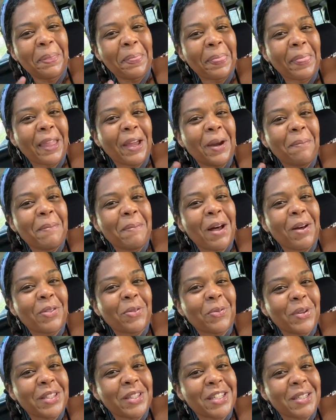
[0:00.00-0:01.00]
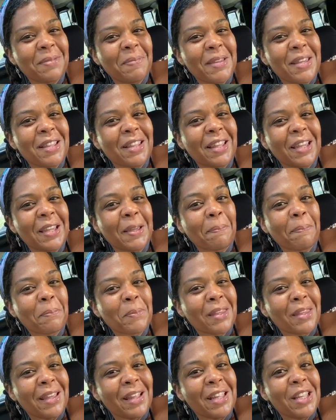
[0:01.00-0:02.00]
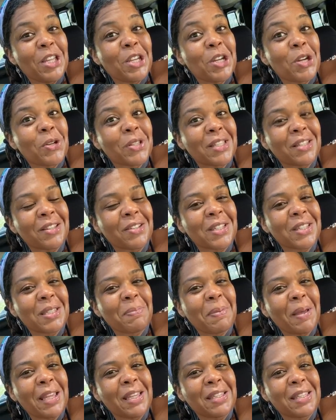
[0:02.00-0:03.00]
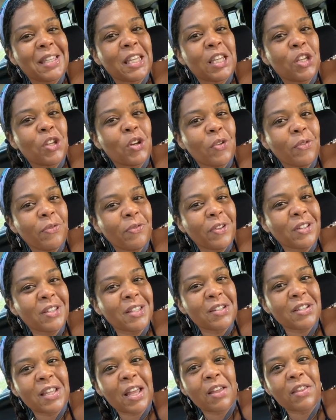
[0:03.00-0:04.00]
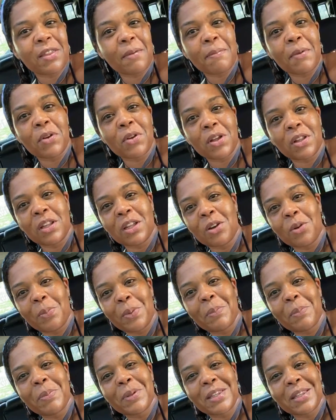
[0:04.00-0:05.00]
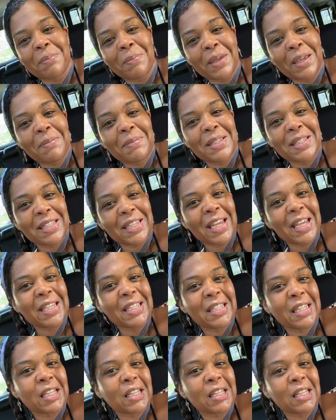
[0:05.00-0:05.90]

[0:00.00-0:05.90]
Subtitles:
her mouth would just be like, you know, it's a little spicy. You know, it filters out the milk a little bit, but the babies taste it.